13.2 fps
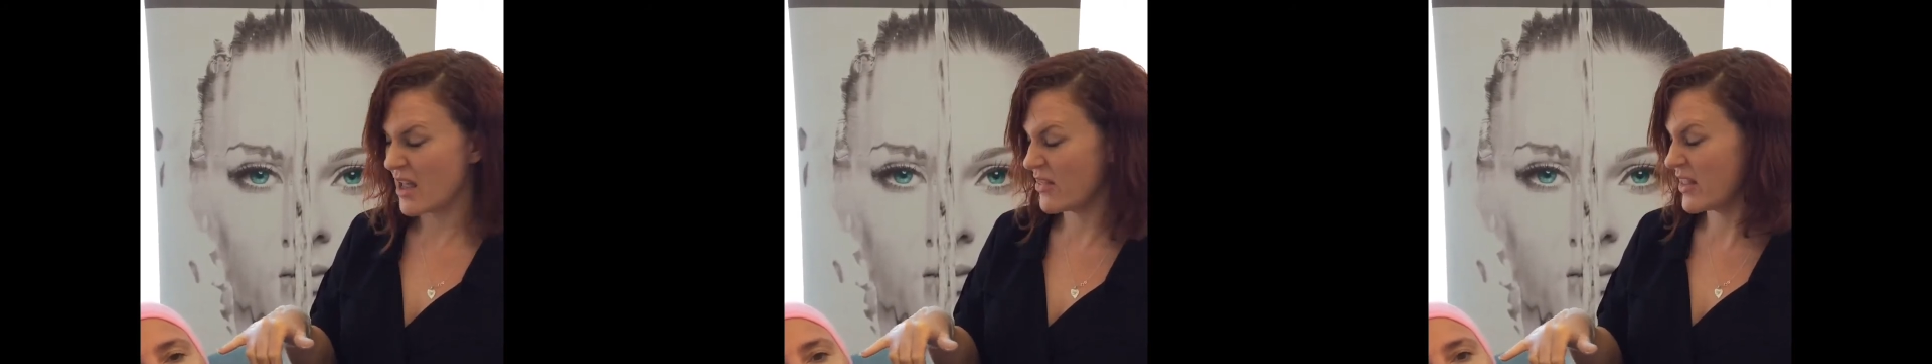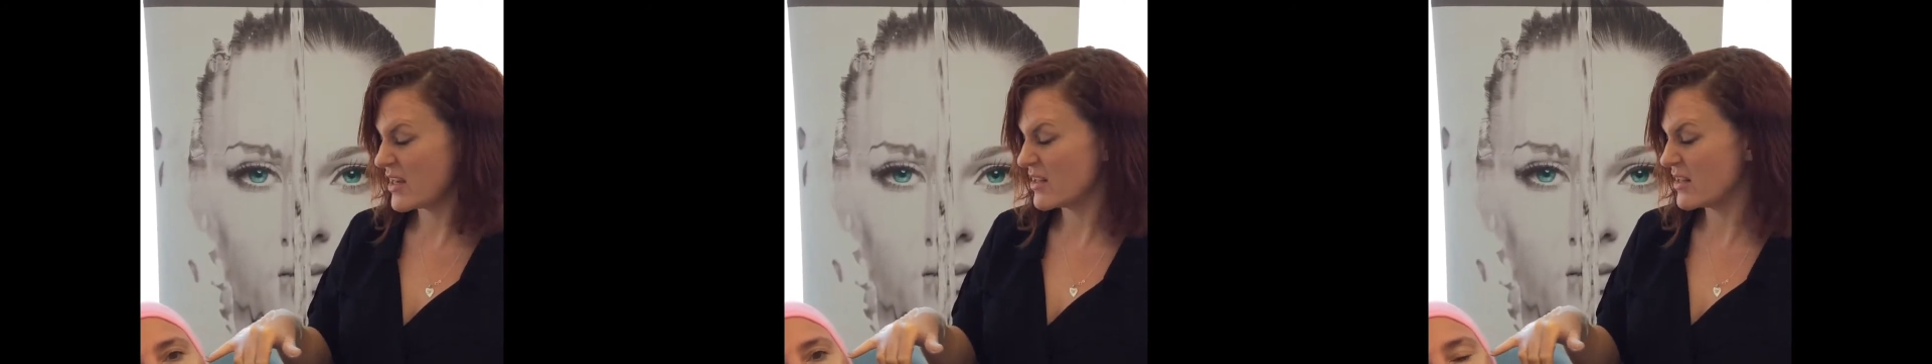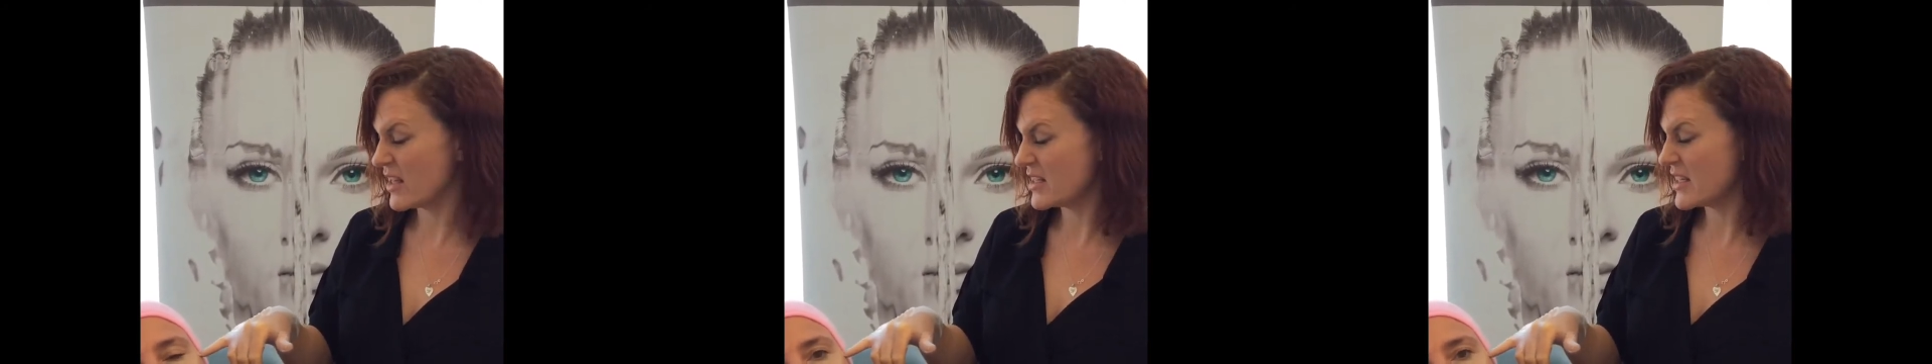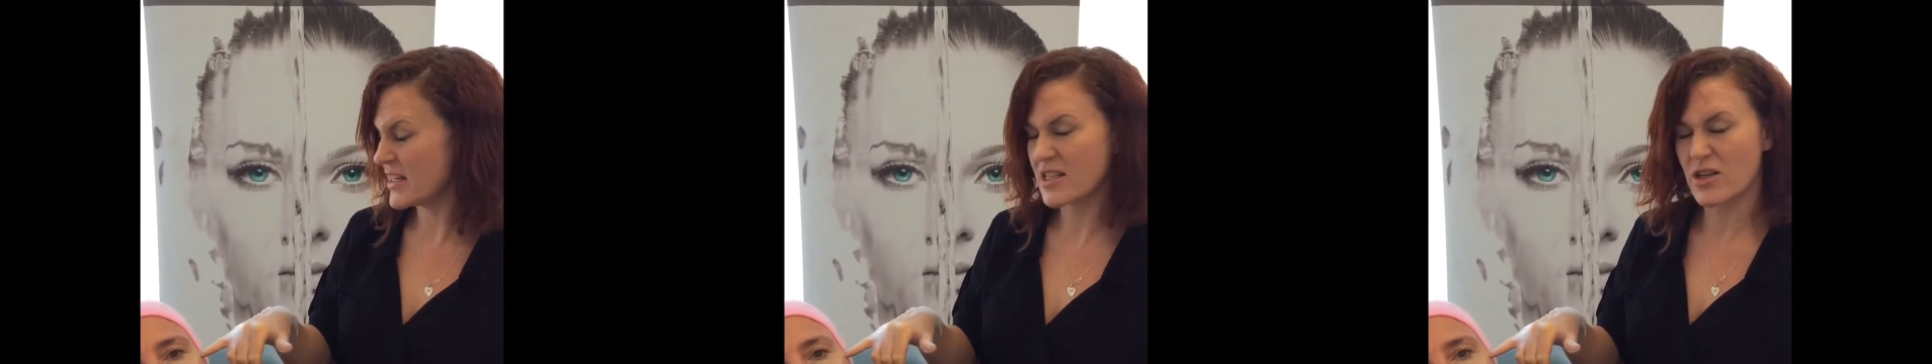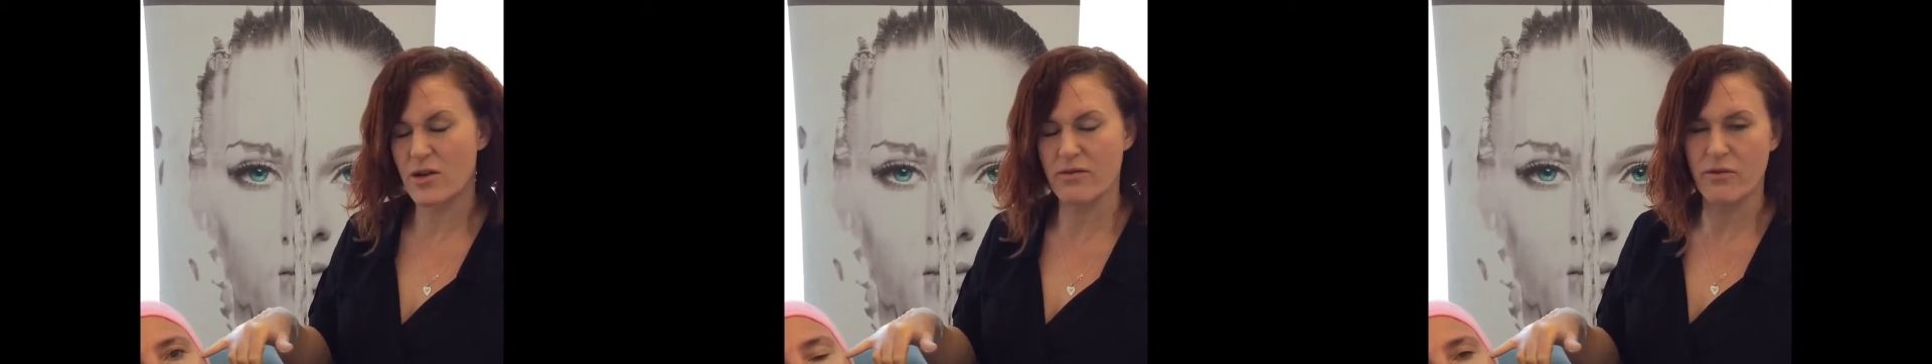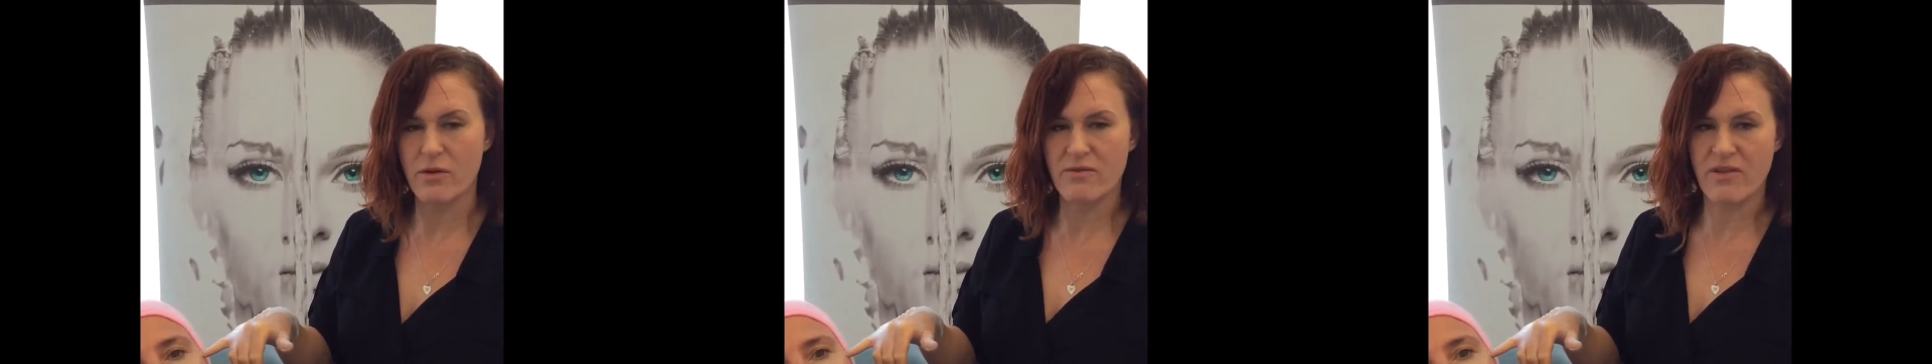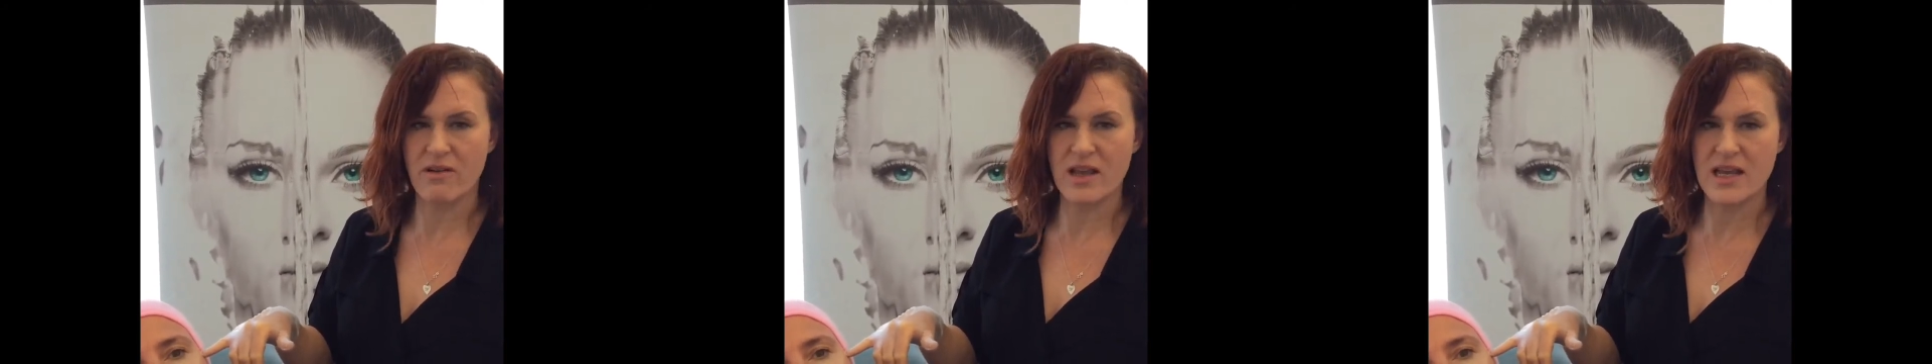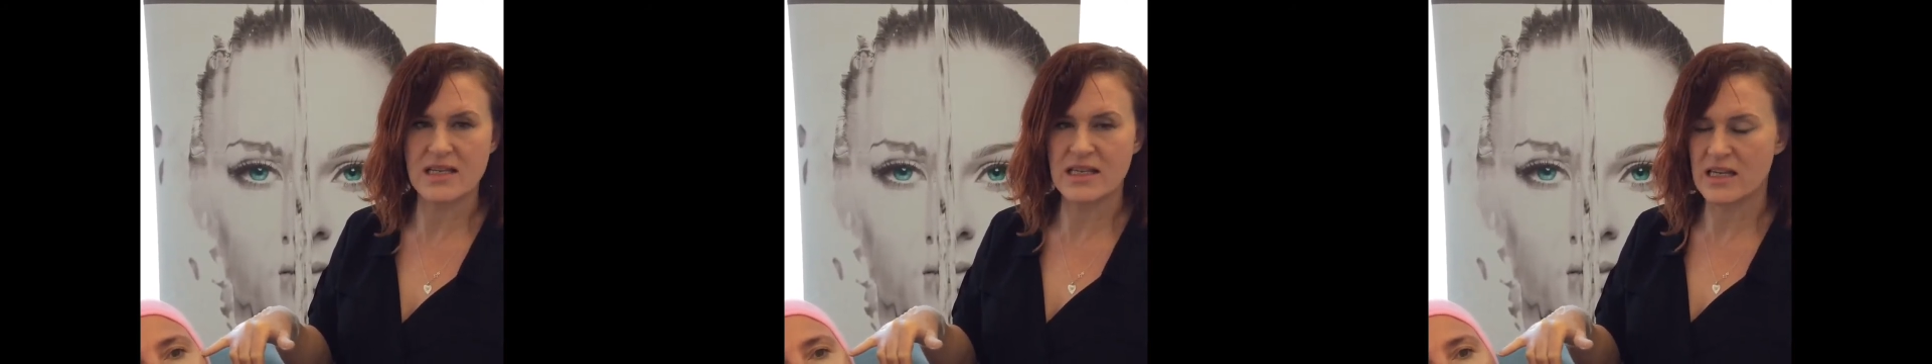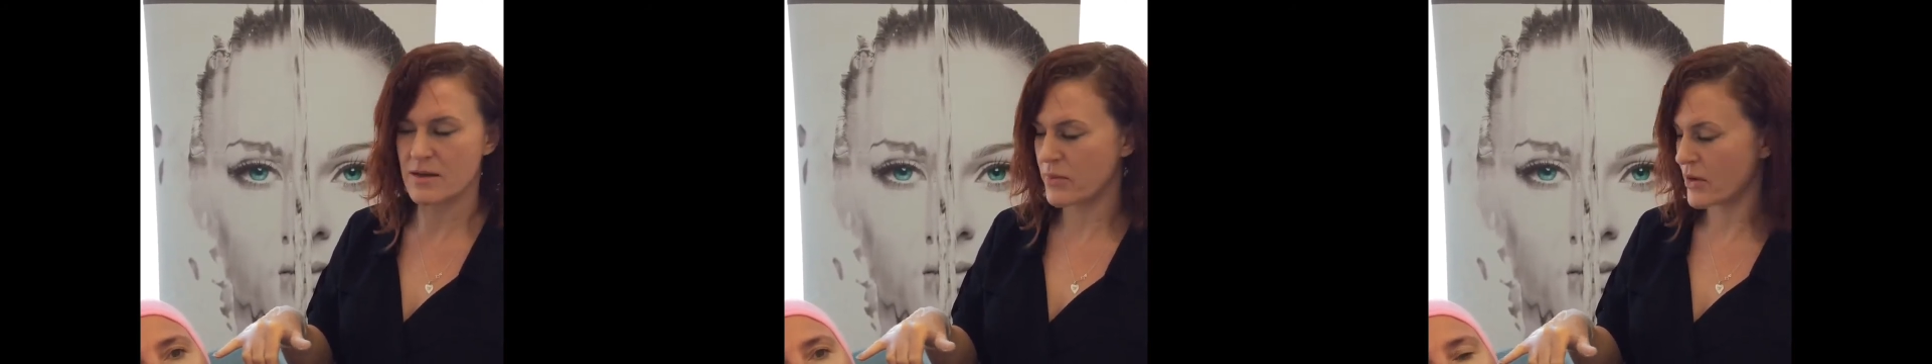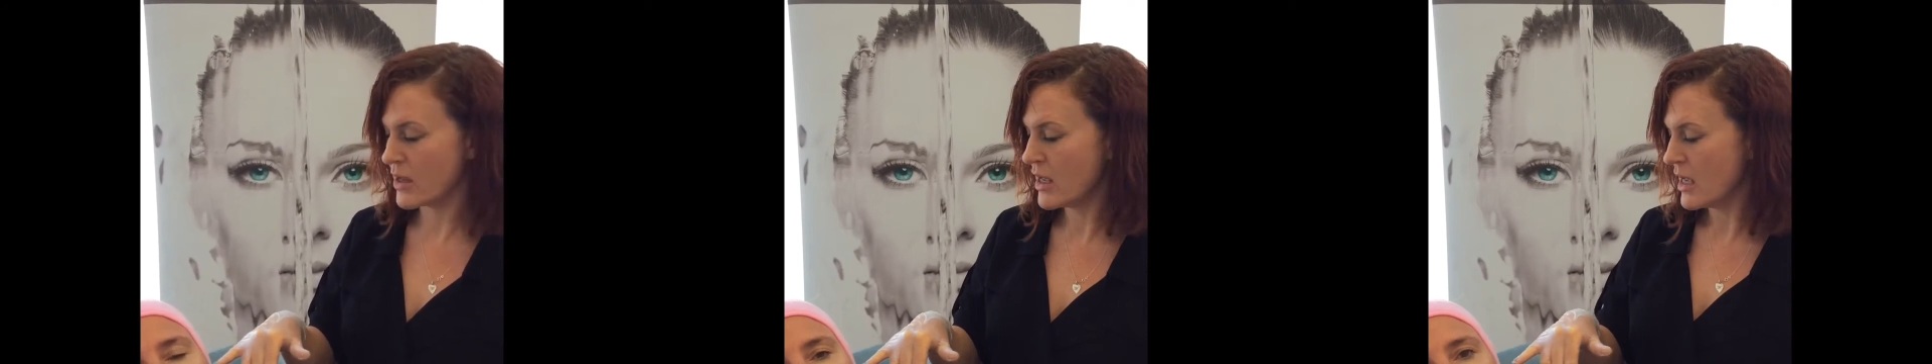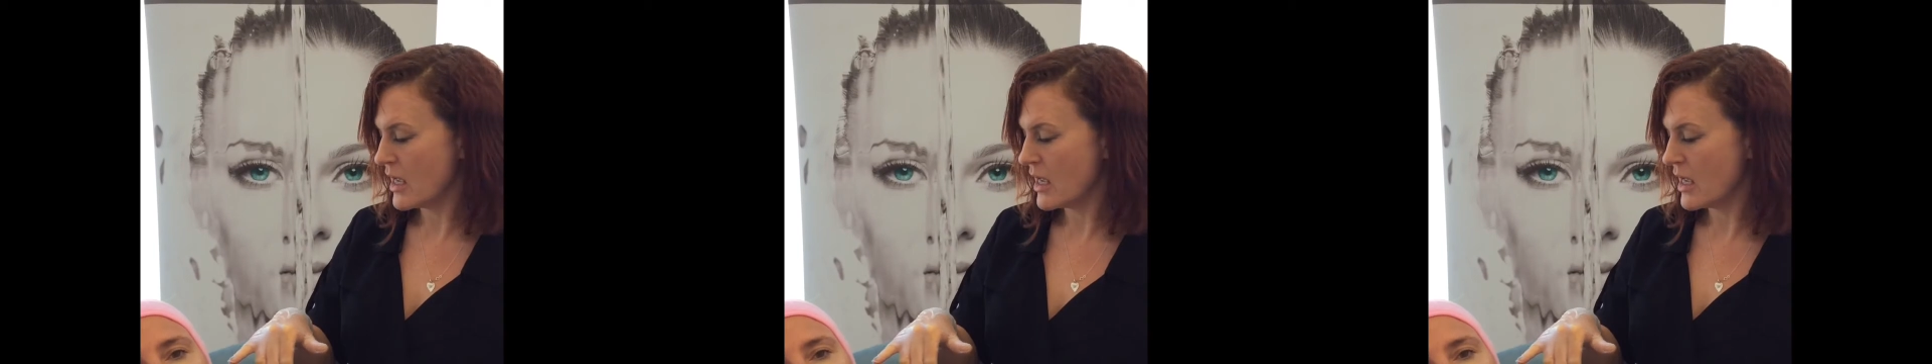and they tend to cover up very easily, but